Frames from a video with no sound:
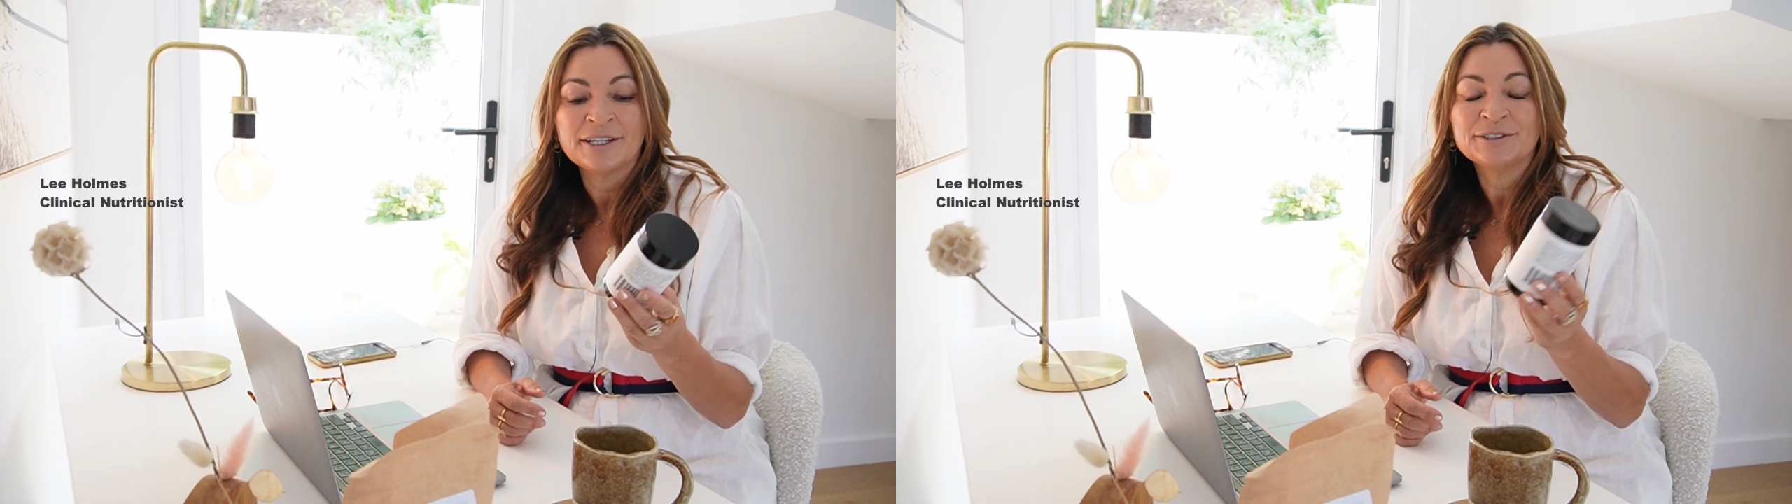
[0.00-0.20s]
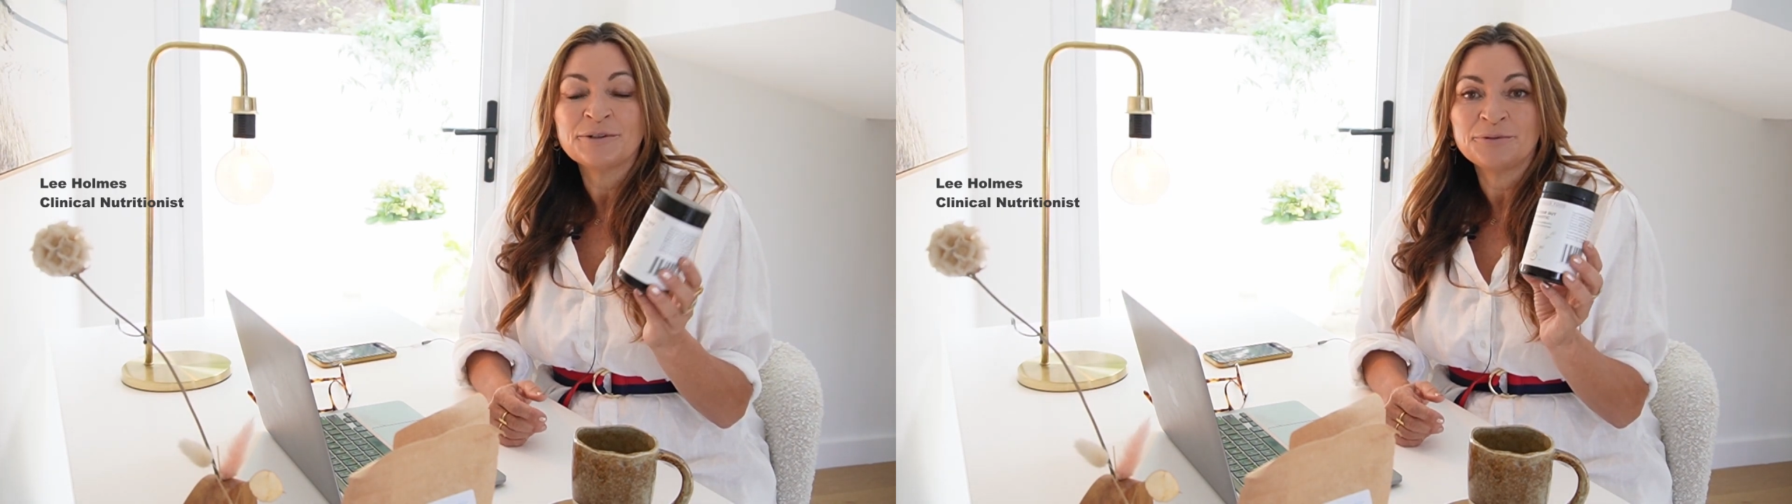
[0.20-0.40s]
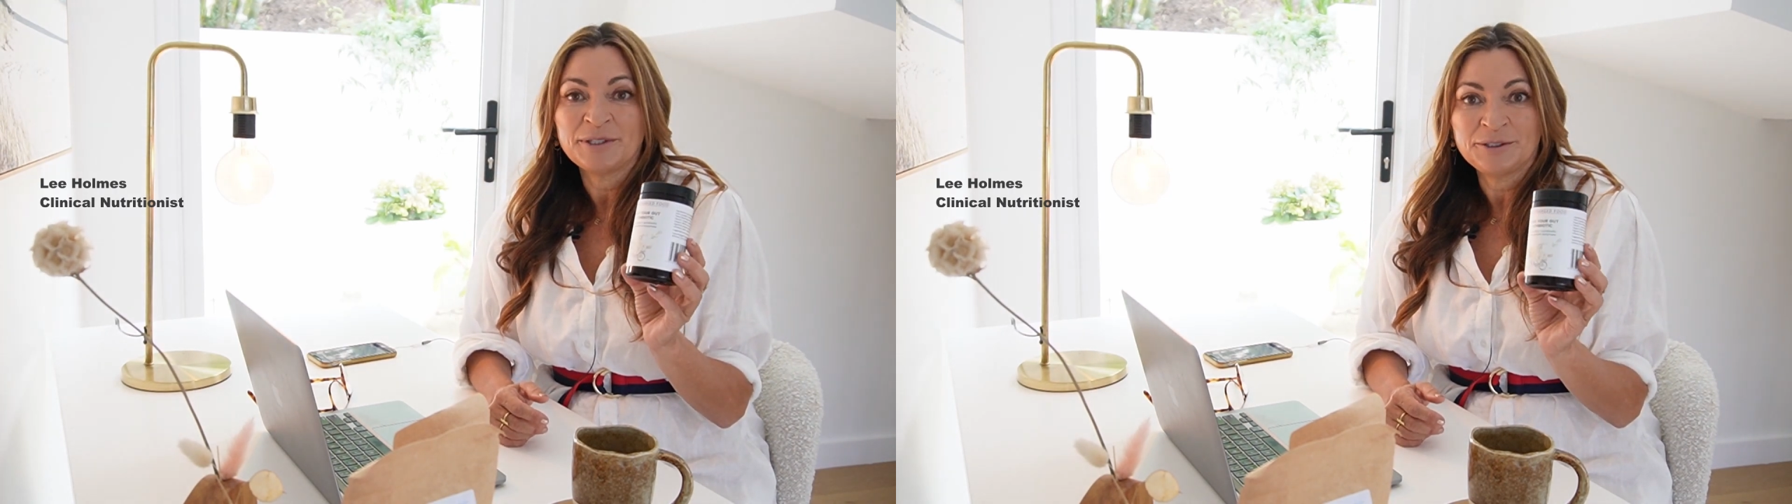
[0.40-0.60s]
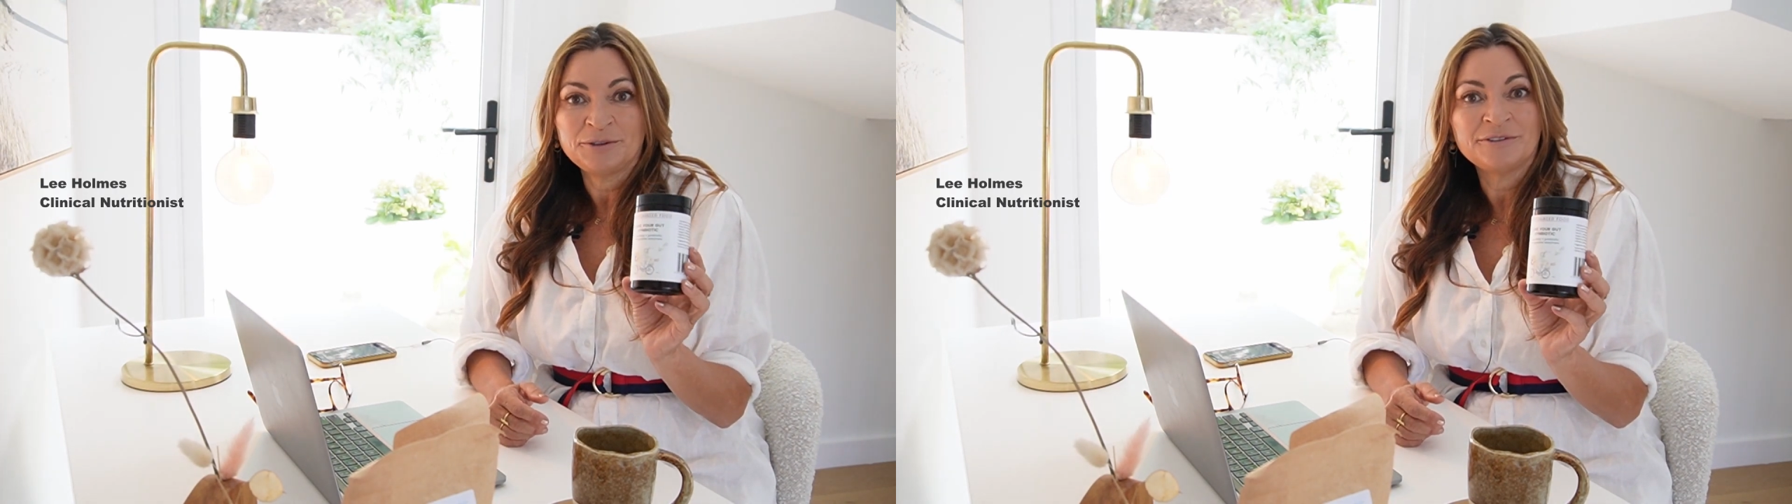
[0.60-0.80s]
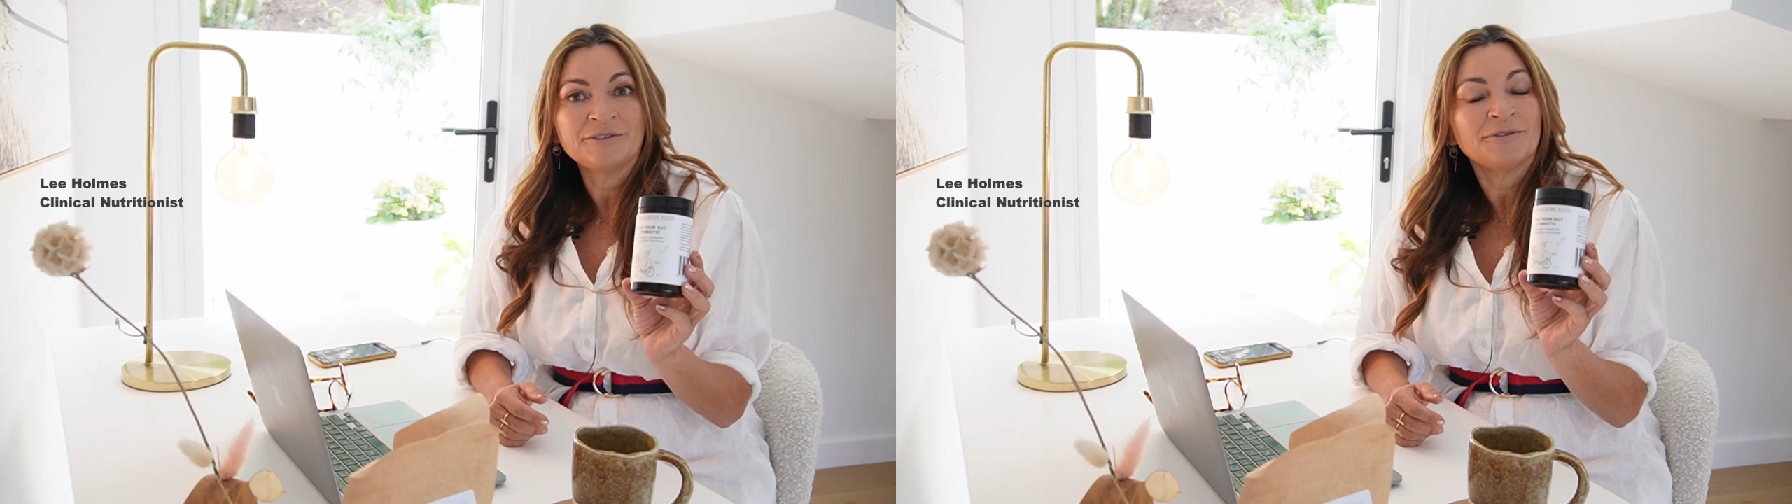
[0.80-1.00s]
so really
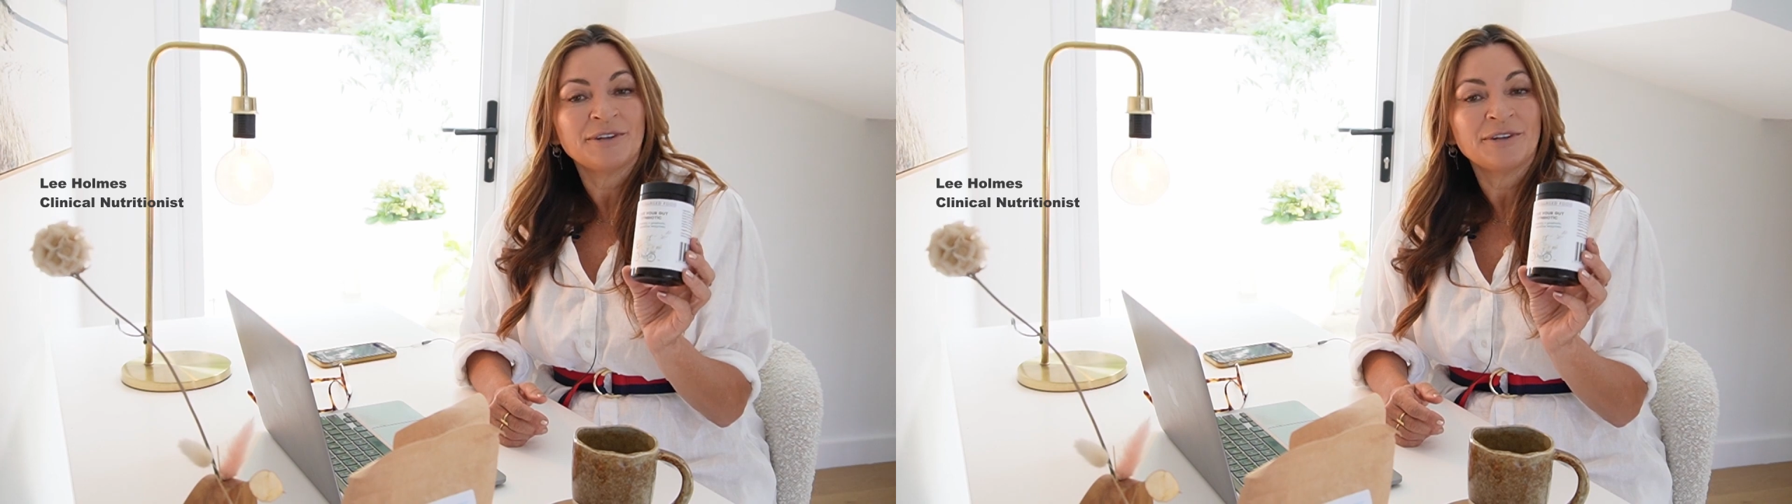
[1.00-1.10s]
good for